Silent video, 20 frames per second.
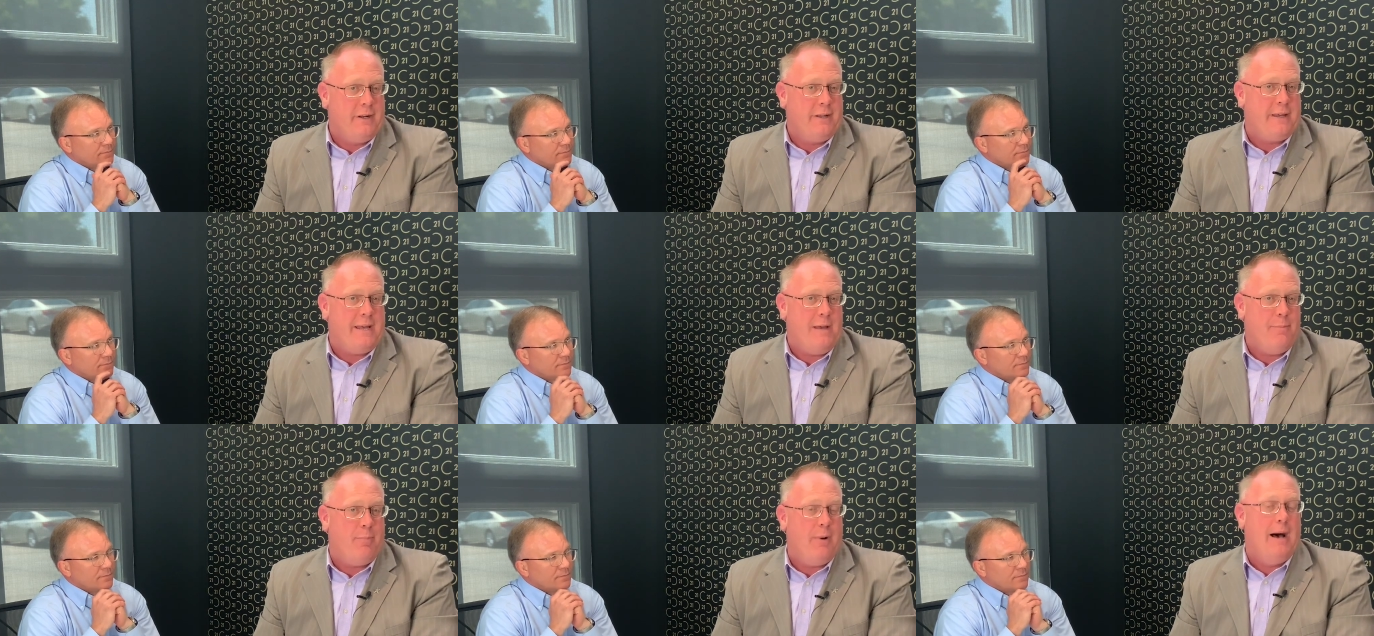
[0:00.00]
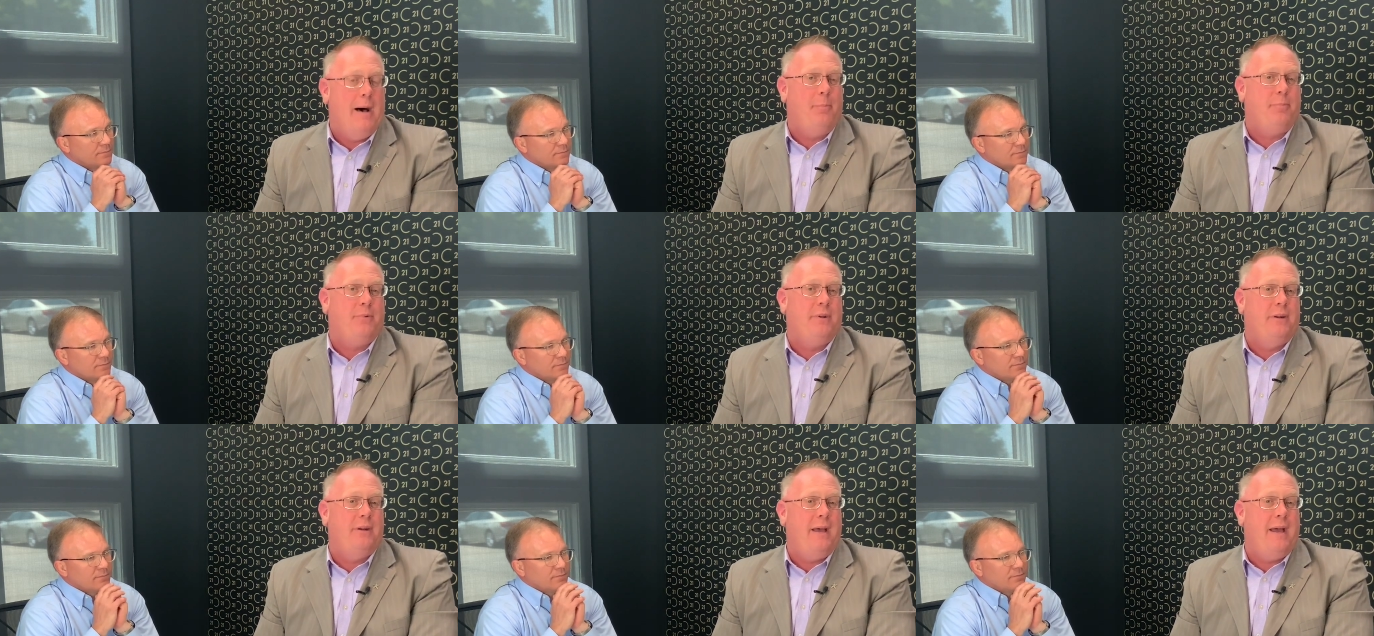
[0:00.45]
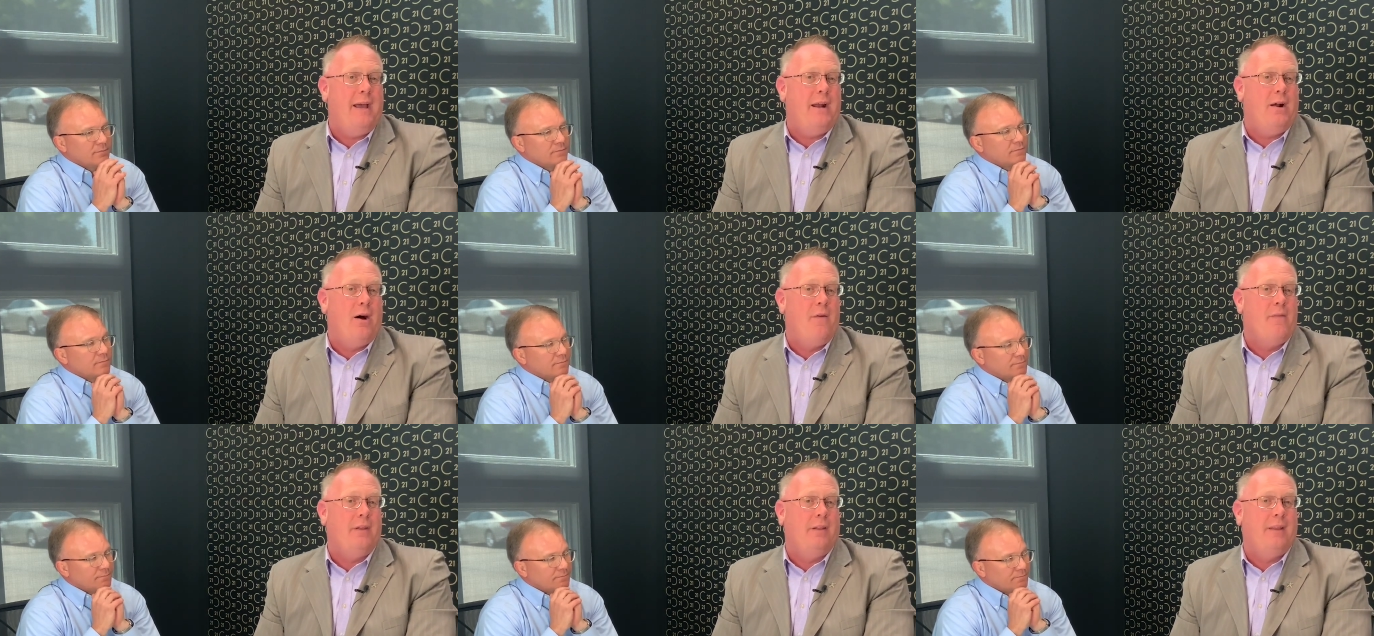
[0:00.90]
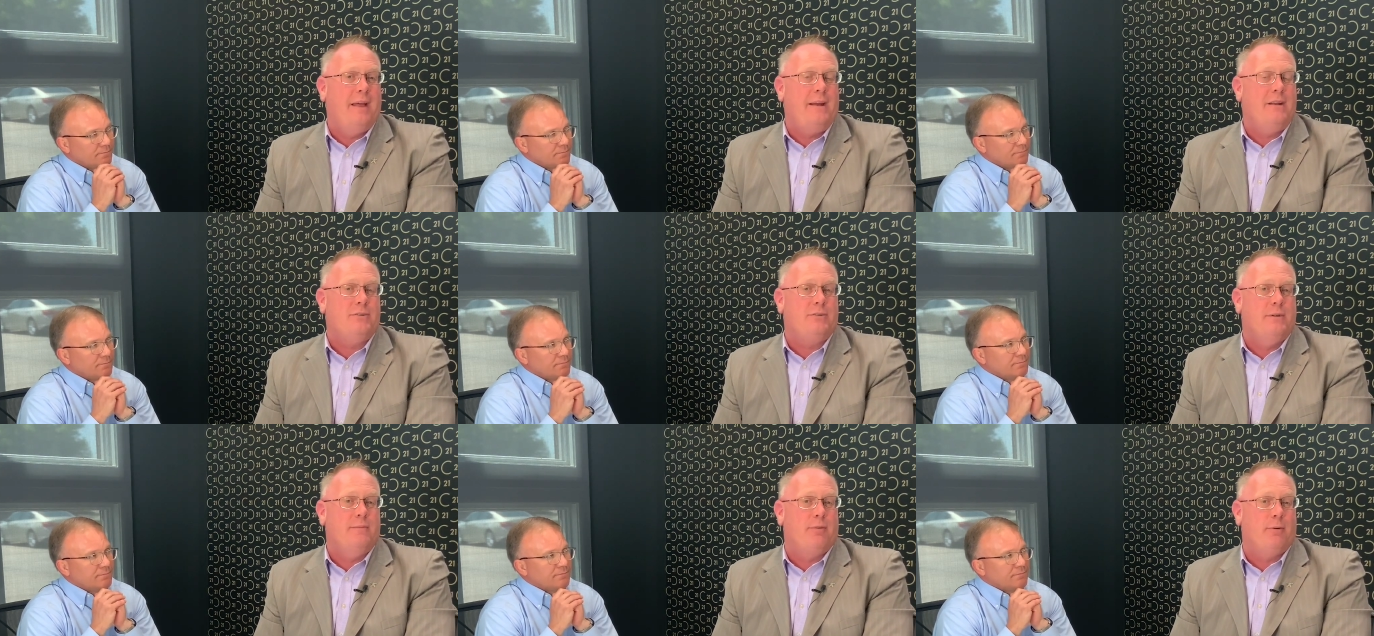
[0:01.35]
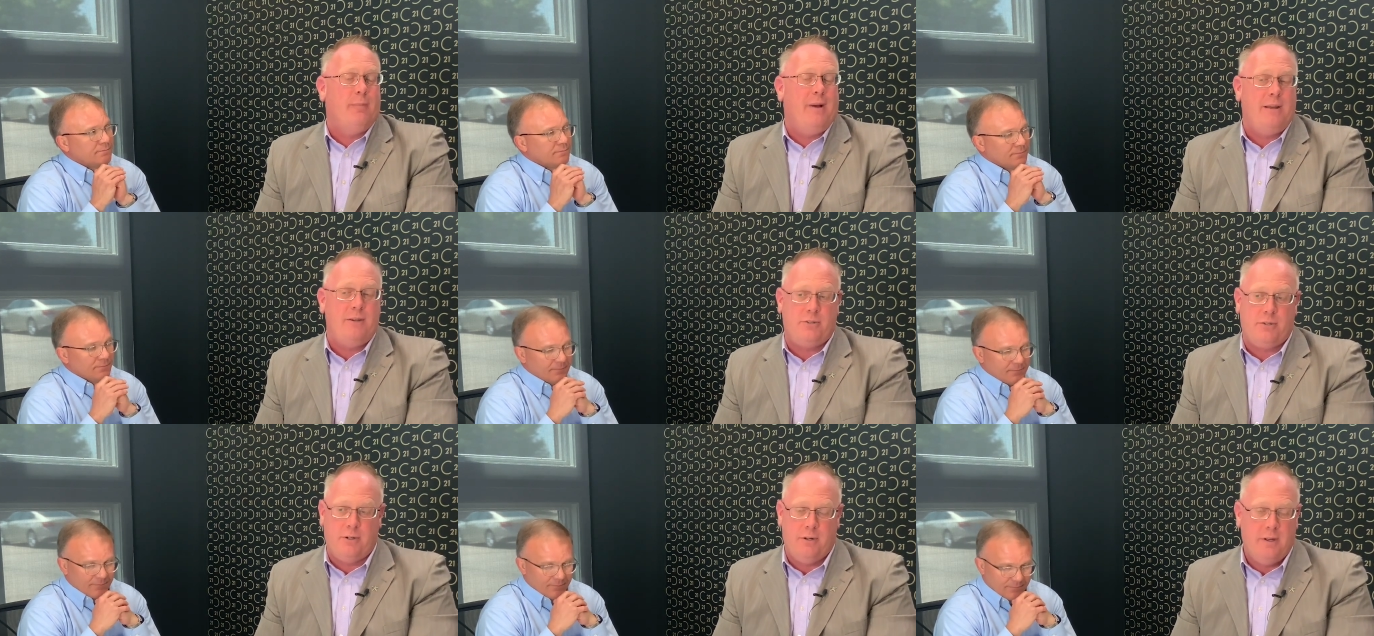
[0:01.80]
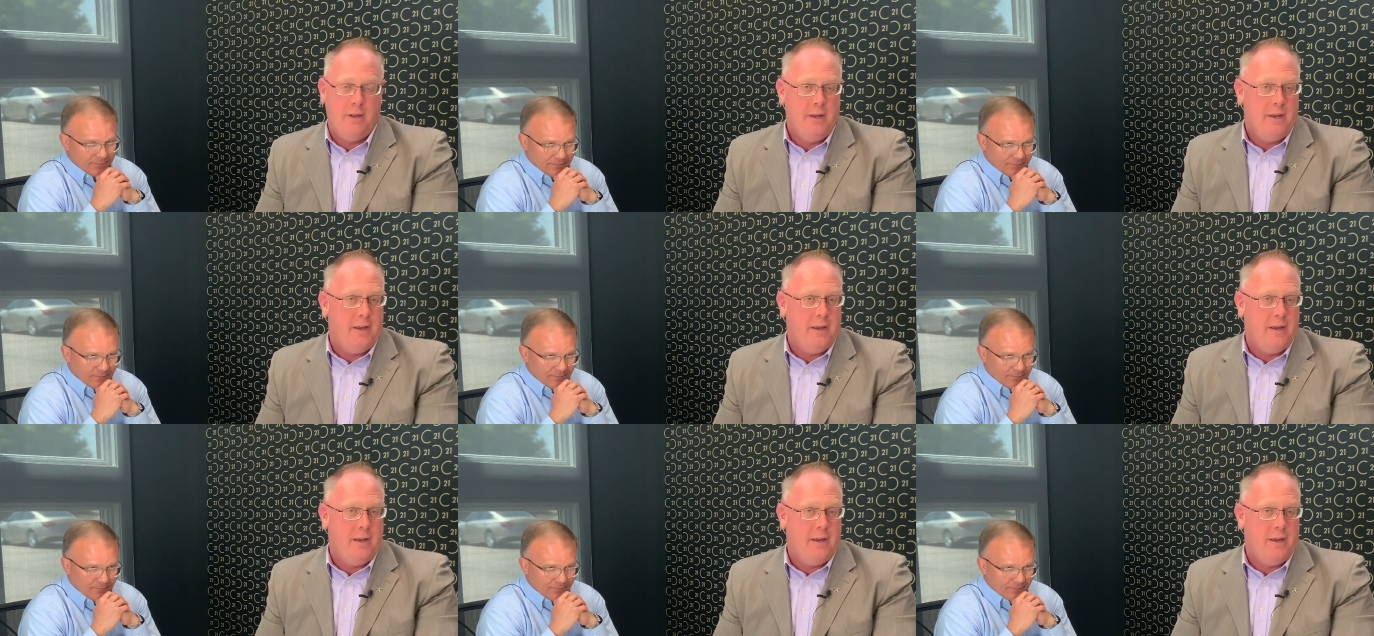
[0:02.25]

Speaker 1: to keep up to date on the latest information,